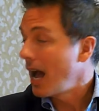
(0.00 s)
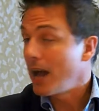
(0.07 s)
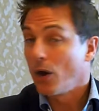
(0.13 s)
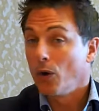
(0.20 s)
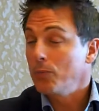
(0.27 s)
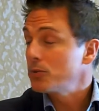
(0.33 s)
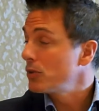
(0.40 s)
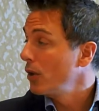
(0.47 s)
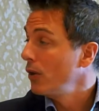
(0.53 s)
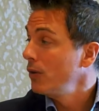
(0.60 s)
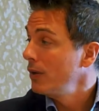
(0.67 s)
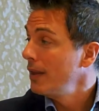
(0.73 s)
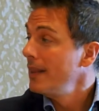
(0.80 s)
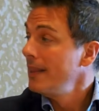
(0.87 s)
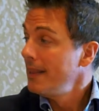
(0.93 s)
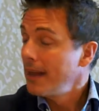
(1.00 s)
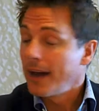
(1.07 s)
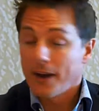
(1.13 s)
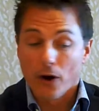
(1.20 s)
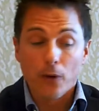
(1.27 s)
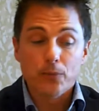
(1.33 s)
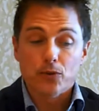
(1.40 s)
I hope so. Yeah. I
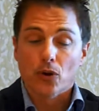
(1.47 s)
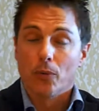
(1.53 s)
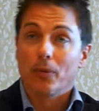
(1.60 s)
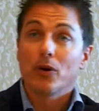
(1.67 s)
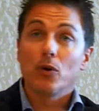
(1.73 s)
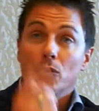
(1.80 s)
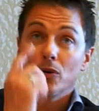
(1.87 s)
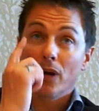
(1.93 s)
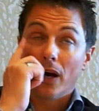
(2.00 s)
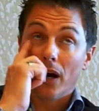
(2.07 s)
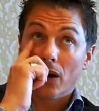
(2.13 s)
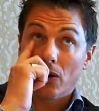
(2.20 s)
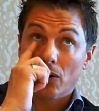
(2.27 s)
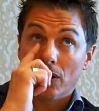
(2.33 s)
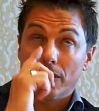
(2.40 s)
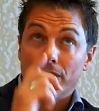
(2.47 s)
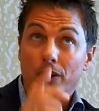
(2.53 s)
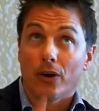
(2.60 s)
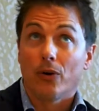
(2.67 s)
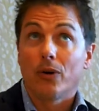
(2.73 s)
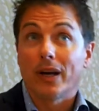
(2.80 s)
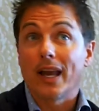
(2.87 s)
hope so, but who, you
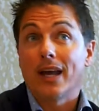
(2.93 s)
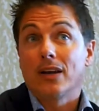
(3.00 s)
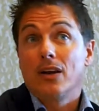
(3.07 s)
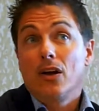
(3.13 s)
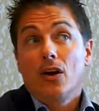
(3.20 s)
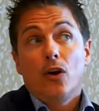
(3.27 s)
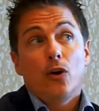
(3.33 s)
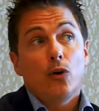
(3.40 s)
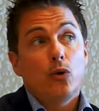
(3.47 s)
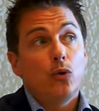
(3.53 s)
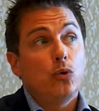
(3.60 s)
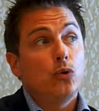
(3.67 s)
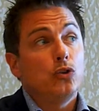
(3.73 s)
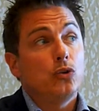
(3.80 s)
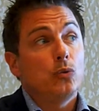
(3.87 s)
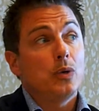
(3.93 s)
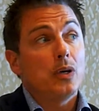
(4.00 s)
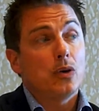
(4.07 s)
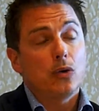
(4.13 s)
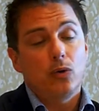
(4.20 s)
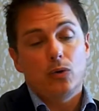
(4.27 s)
know, again, who do we,